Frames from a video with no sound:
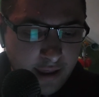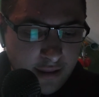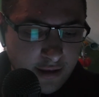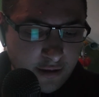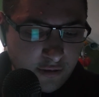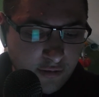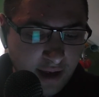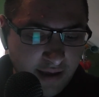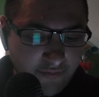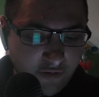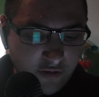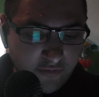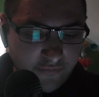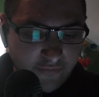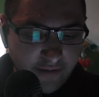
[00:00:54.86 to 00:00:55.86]
The
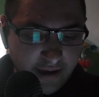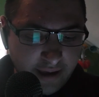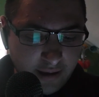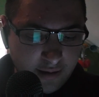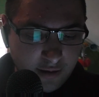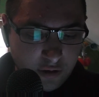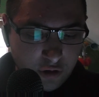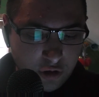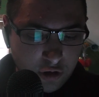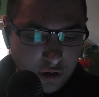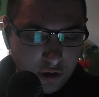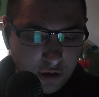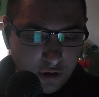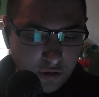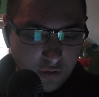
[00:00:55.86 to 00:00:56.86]
driver failed
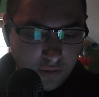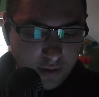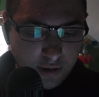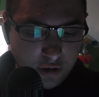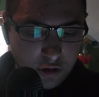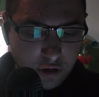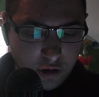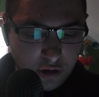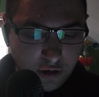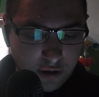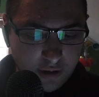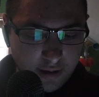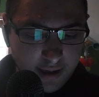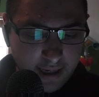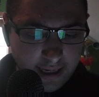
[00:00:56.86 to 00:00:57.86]
to
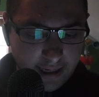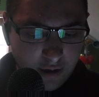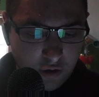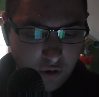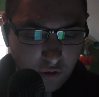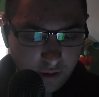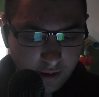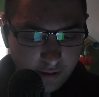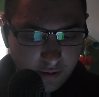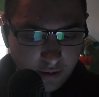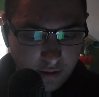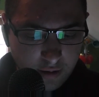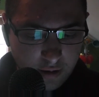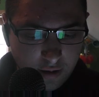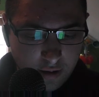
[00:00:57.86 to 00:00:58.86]
turn a corner
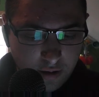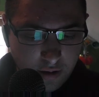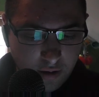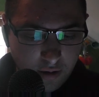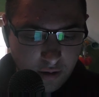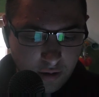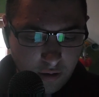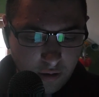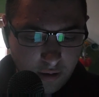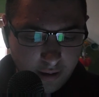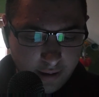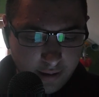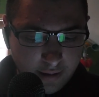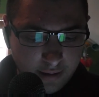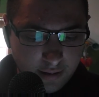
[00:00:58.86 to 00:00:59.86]

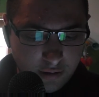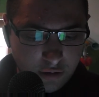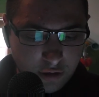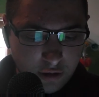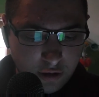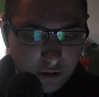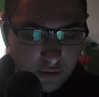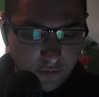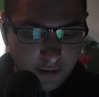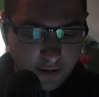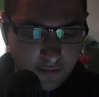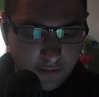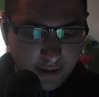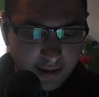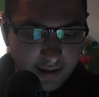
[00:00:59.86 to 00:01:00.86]
on to
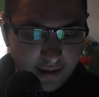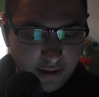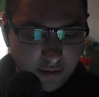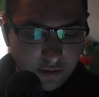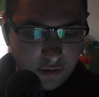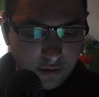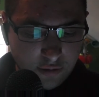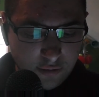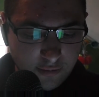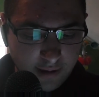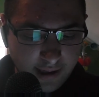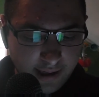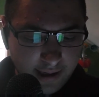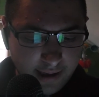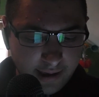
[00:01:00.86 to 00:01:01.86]
Union
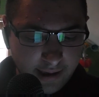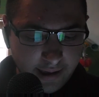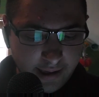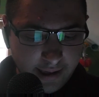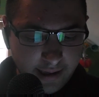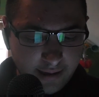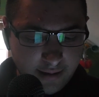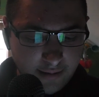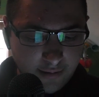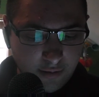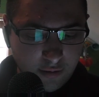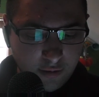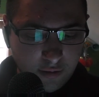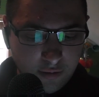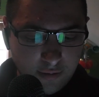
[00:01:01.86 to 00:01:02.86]
Street and
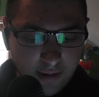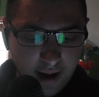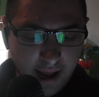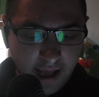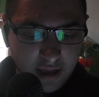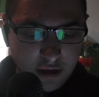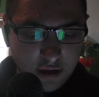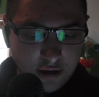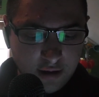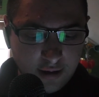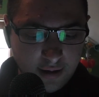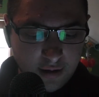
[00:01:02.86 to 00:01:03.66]
crashed